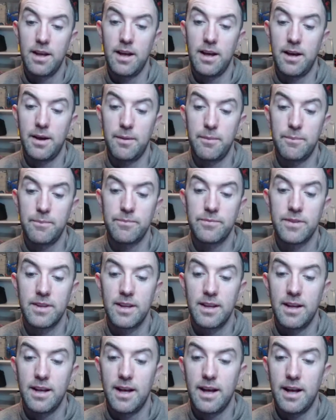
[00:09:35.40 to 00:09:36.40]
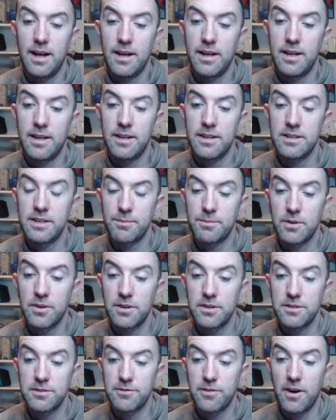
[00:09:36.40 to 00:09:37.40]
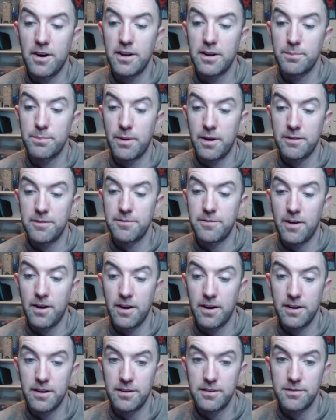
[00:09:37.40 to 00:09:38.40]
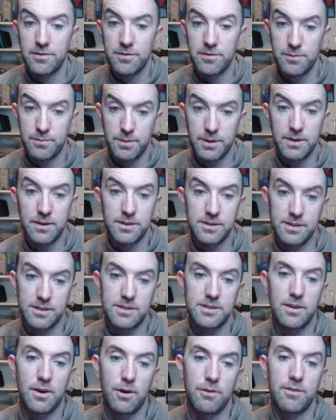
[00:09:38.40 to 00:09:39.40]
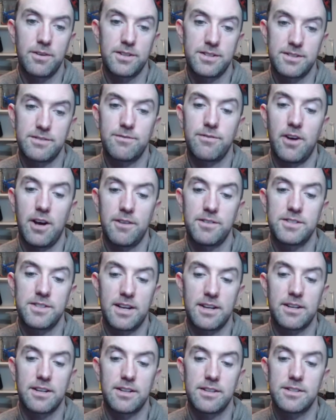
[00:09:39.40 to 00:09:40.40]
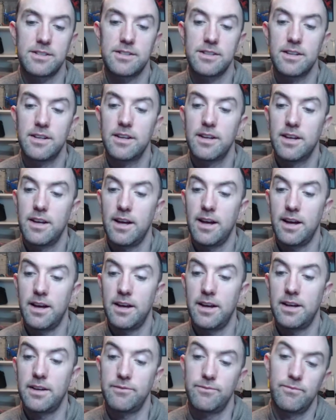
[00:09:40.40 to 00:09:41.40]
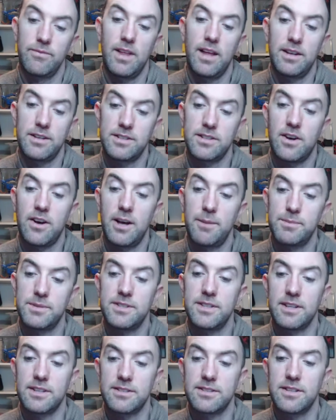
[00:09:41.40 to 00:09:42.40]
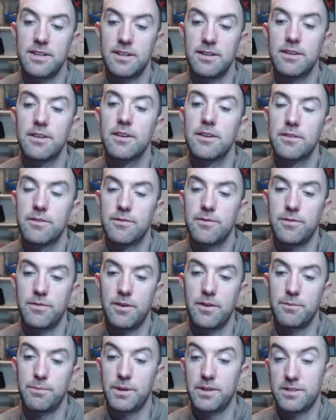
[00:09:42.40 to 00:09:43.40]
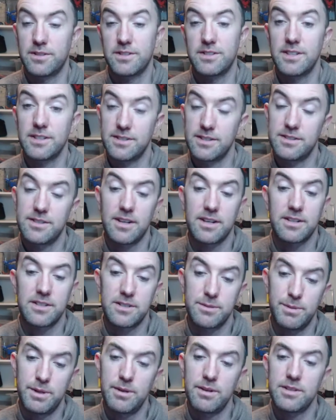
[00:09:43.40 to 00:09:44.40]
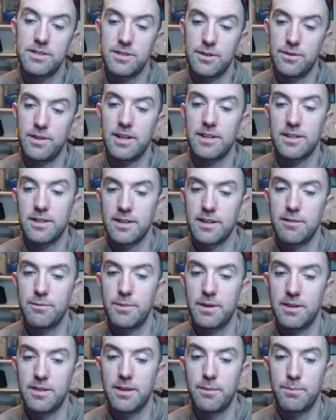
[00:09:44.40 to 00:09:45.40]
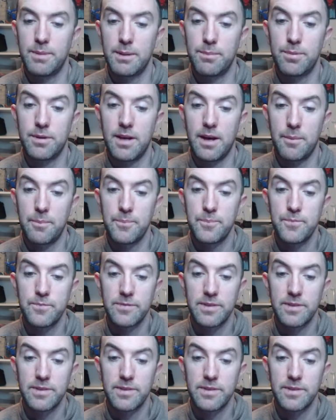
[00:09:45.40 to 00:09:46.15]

Um, and I'm going to divide it by 5 because it's over 5 seconds uh, and times 60 for because it's 60 seconds a minute so that'll give me the BPM